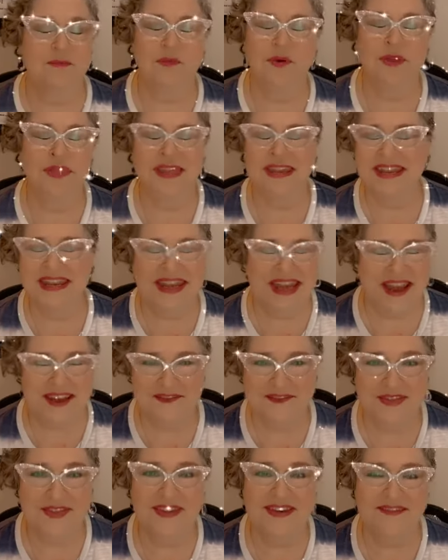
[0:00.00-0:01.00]
Than Enough,
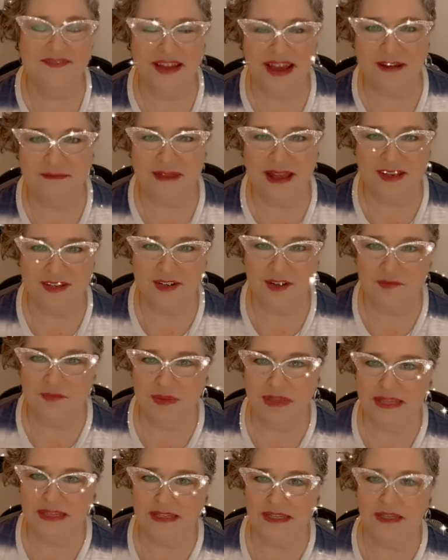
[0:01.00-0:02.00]
the divine magic of
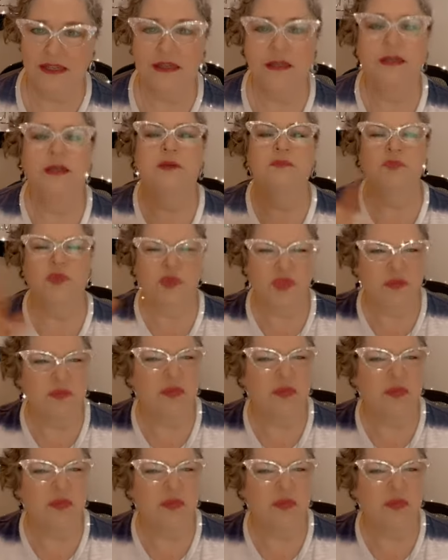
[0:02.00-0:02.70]
plenty. More Than